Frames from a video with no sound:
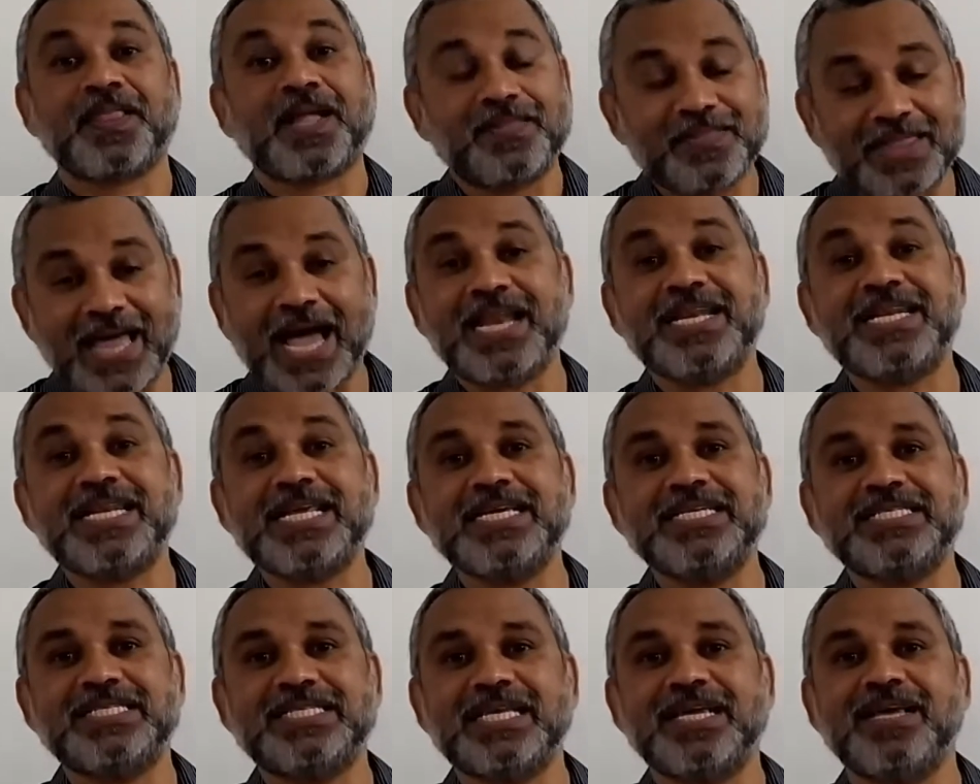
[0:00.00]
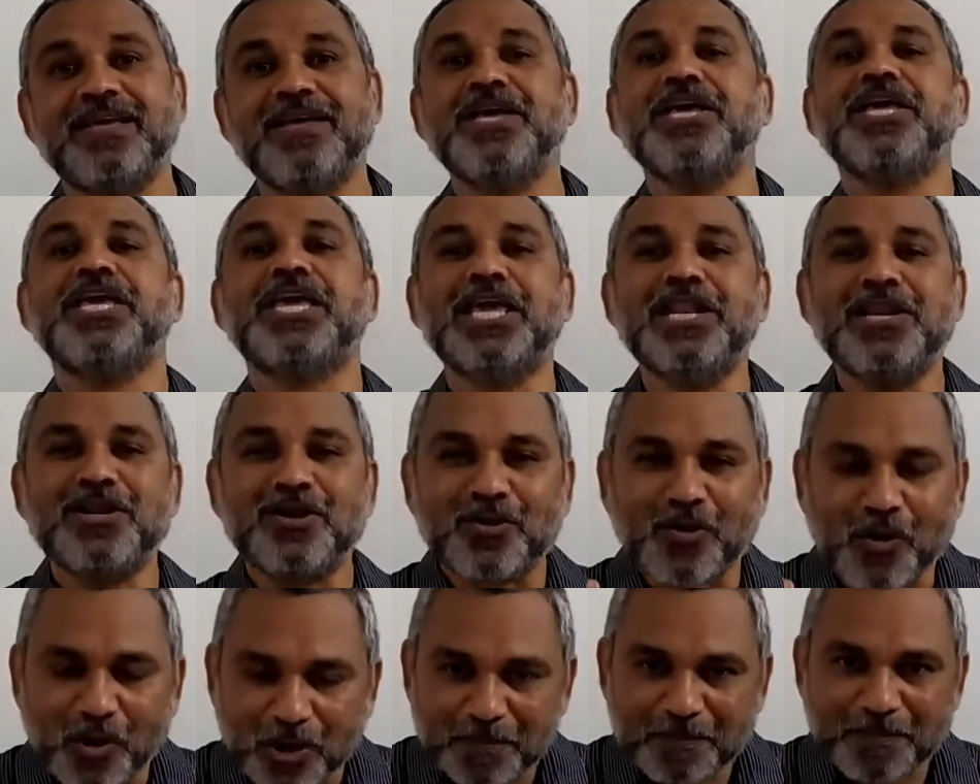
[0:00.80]
that is
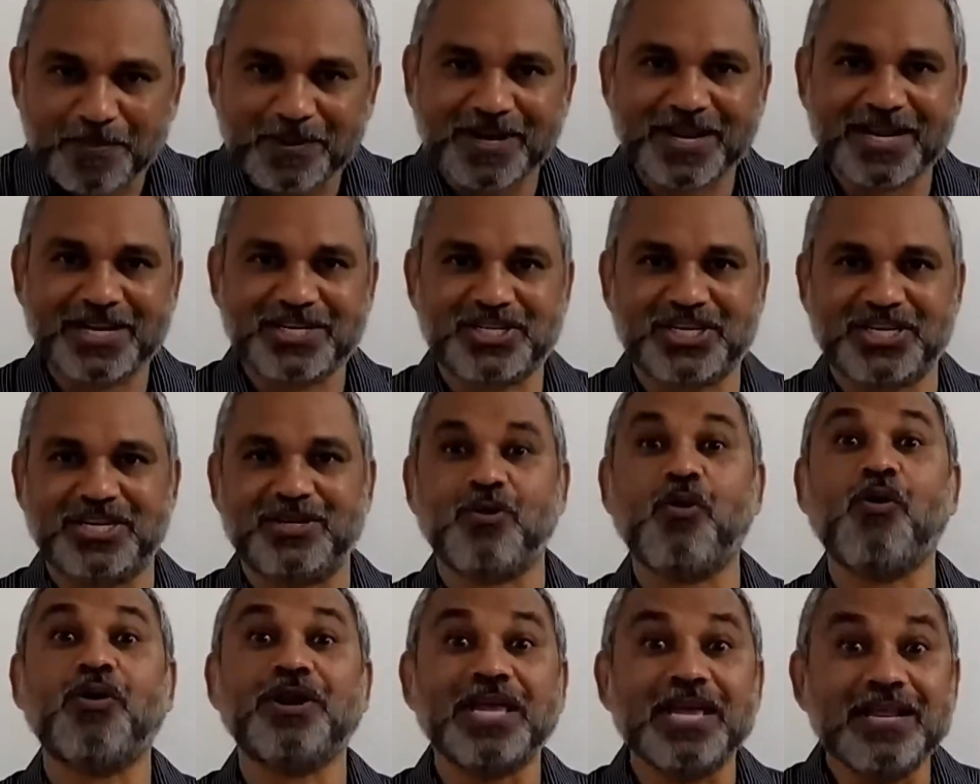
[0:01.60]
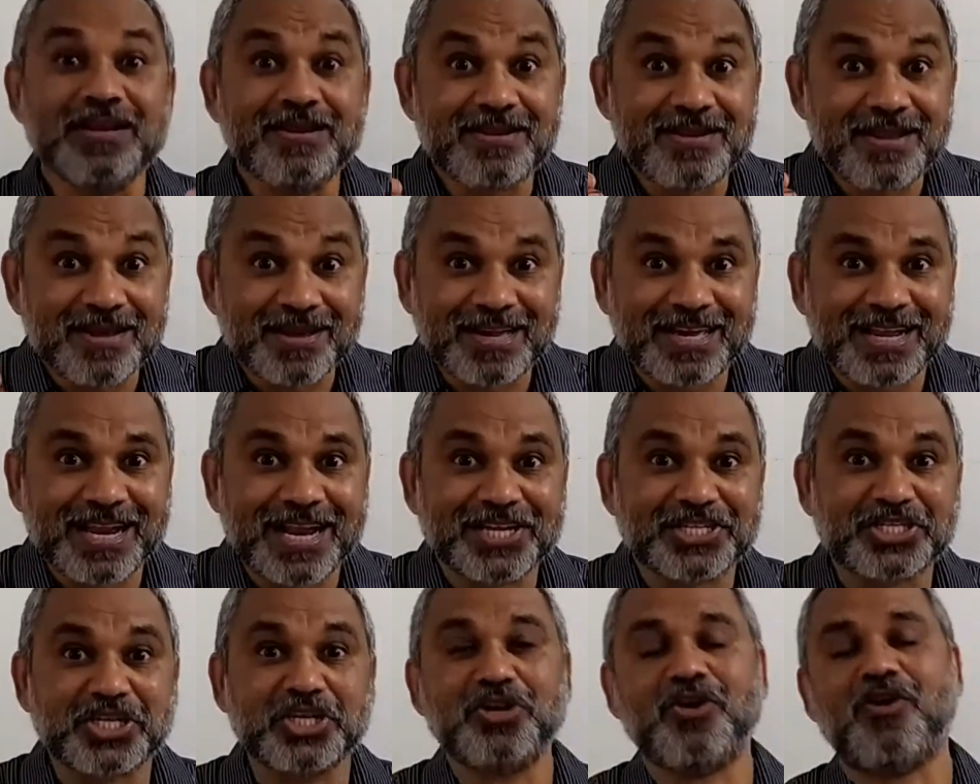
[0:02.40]
incorporation or
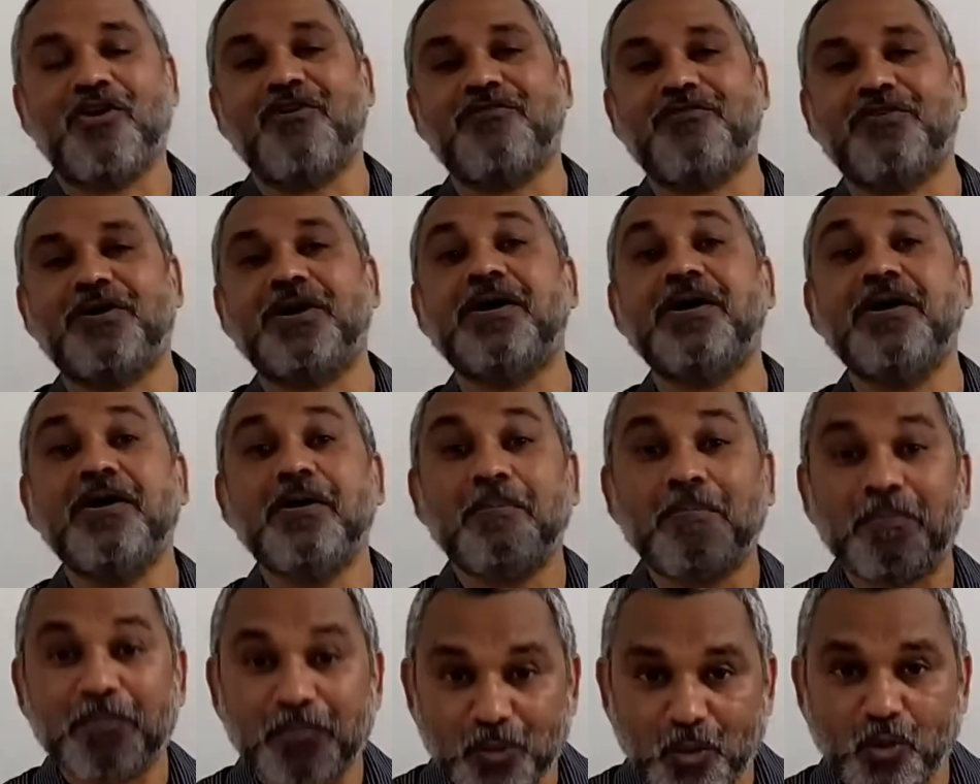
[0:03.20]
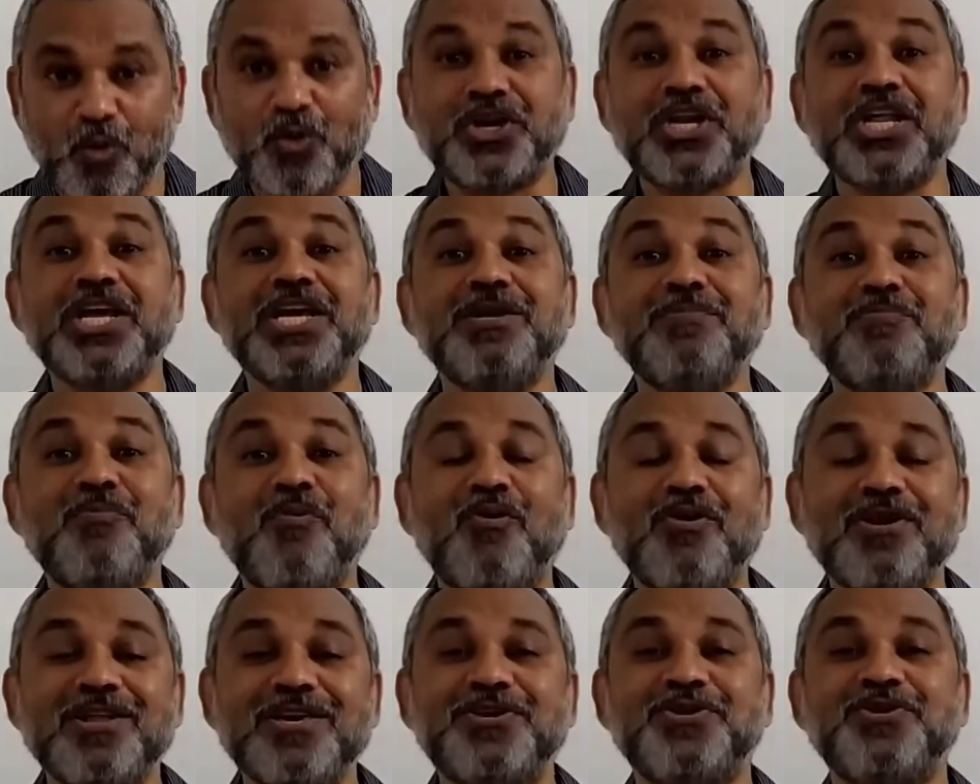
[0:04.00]
integration of a protein
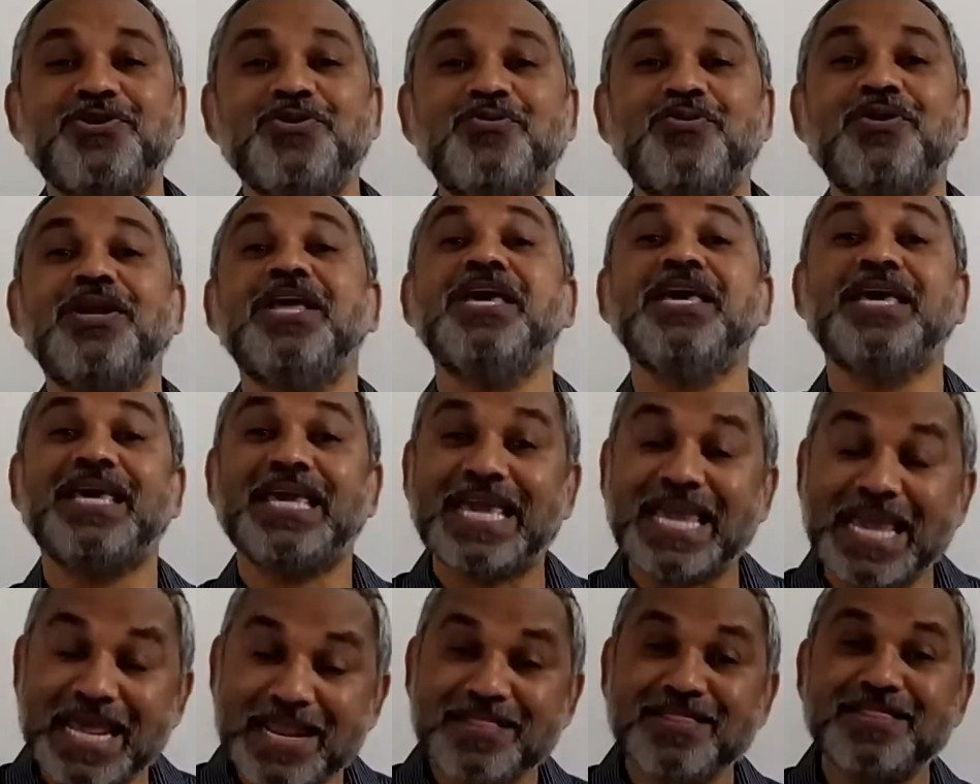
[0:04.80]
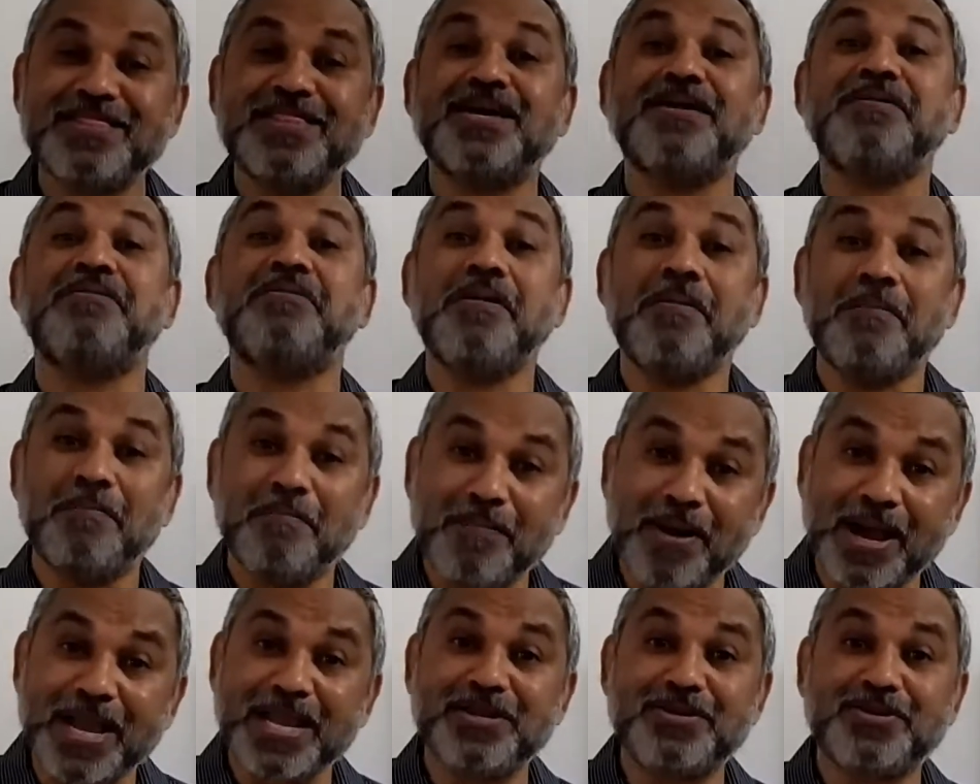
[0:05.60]
molecule in the
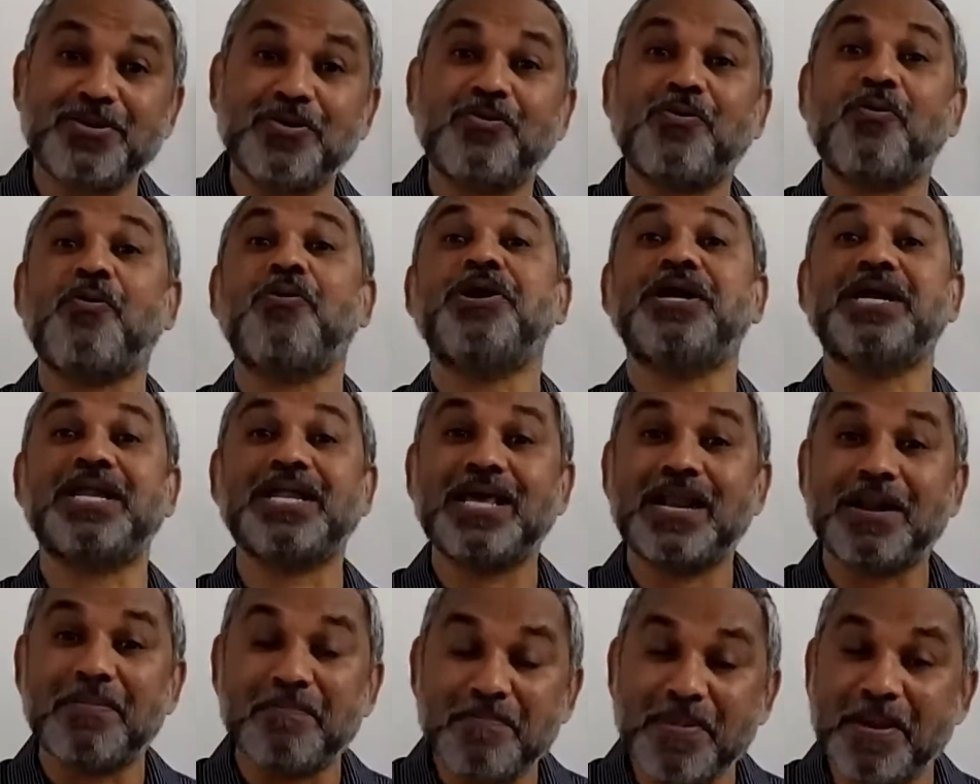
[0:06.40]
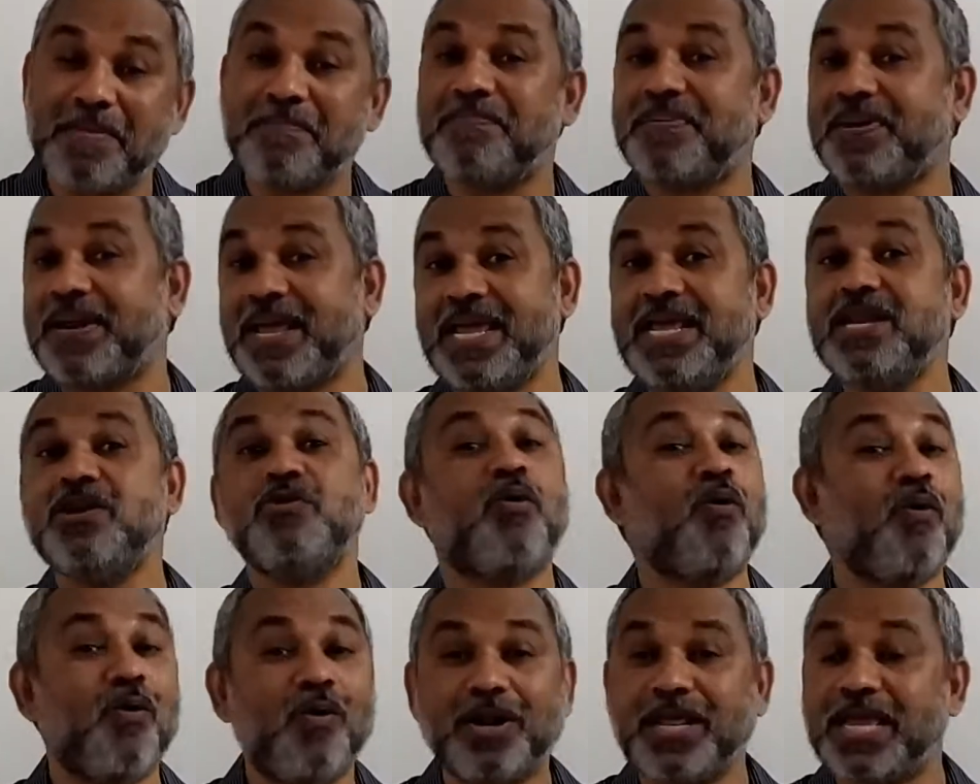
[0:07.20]
mitochondrial membrane
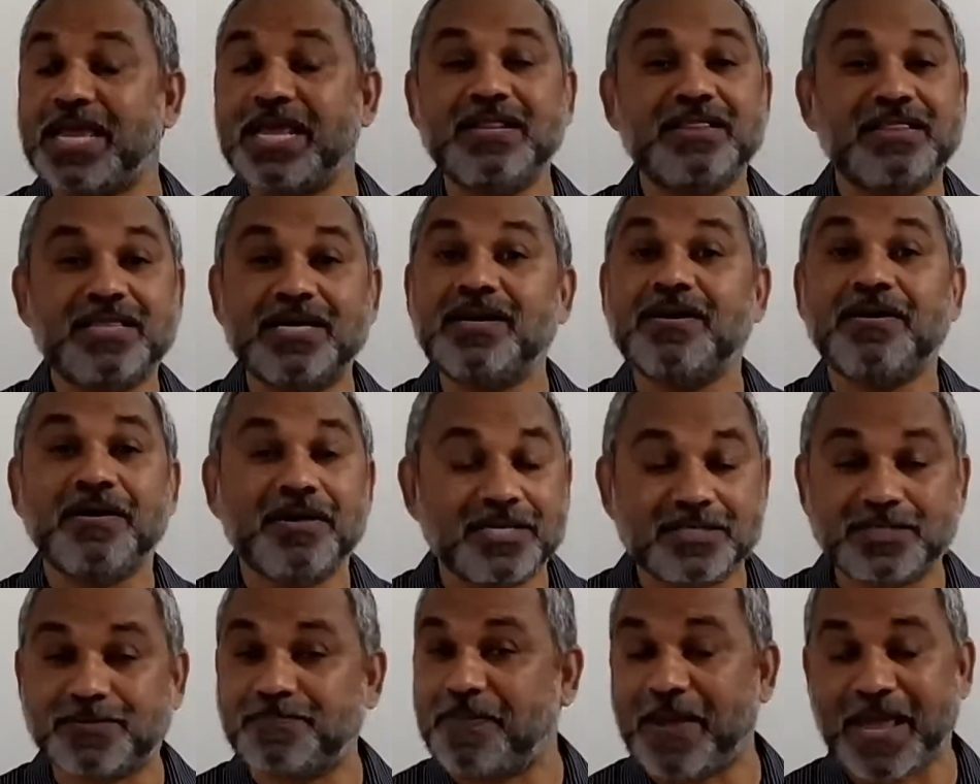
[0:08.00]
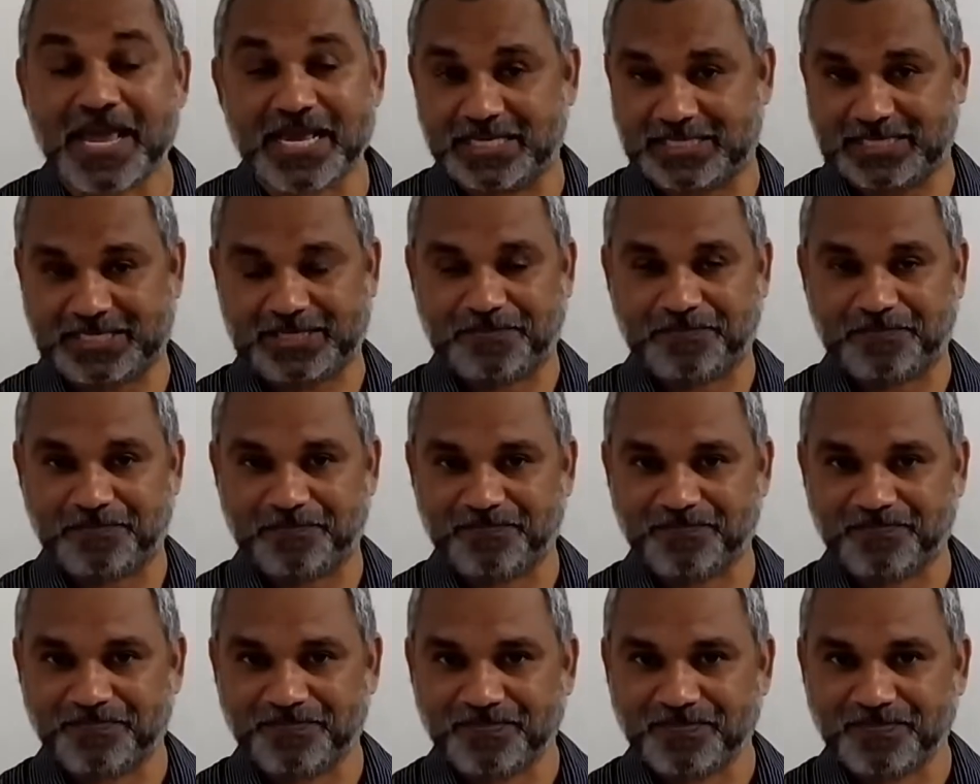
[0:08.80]
or in the space.